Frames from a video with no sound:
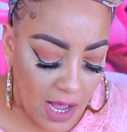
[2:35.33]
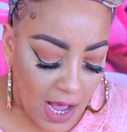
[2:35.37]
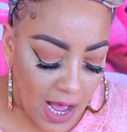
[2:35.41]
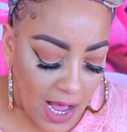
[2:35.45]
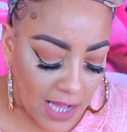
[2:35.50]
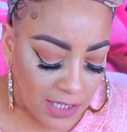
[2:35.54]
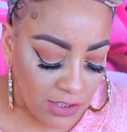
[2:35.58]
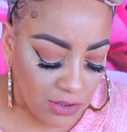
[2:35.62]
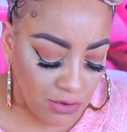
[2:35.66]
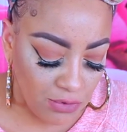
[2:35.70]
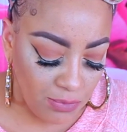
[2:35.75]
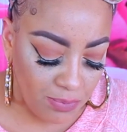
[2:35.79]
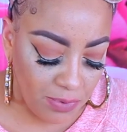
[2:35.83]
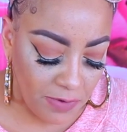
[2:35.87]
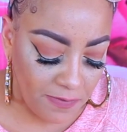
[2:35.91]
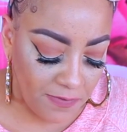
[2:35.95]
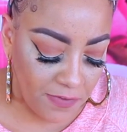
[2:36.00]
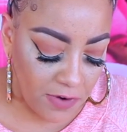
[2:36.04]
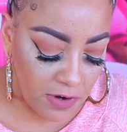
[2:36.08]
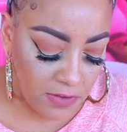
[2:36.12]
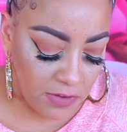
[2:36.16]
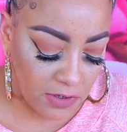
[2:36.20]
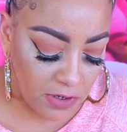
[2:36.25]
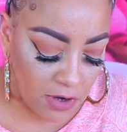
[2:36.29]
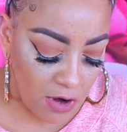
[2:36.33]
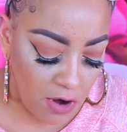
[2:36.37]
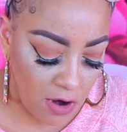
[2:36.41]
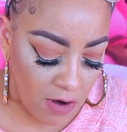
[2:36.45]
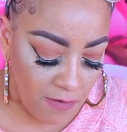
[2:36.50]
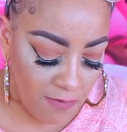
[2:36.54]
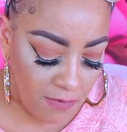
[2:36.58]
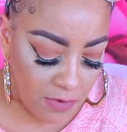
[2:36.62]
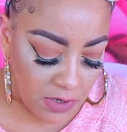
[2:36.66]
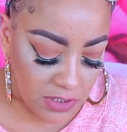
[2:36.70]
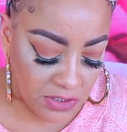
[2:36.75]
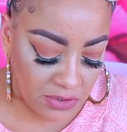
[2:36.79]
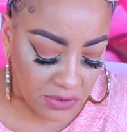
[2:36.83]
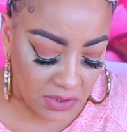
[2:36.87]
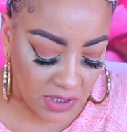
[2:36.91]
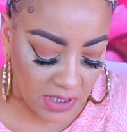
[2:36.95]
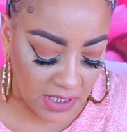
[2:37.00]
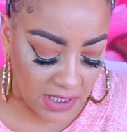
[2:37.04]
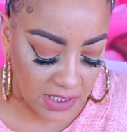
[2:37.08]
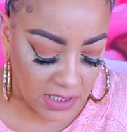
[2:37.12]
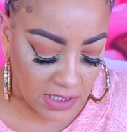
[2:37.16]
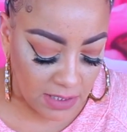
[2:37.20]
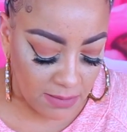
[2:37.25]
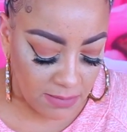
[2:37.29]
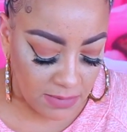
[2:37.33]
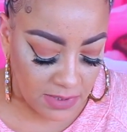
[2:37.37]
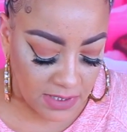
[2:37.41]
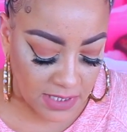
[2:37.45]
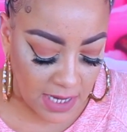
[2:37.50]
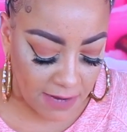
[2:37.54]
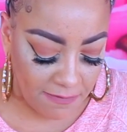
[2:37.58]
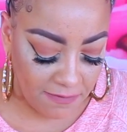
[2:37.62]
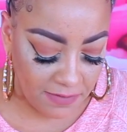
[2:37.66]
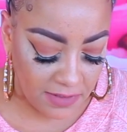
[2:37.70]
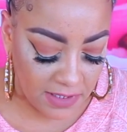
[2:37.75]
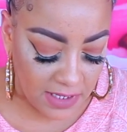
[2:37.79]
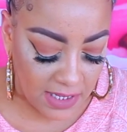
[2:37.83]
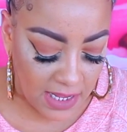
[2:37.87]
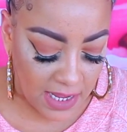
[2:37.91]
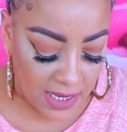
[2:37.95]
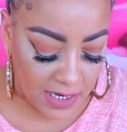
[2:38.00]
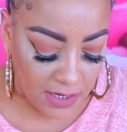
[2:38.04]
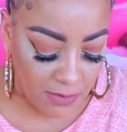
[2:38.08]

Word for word: I do prefer the curved ones. You can get them definitely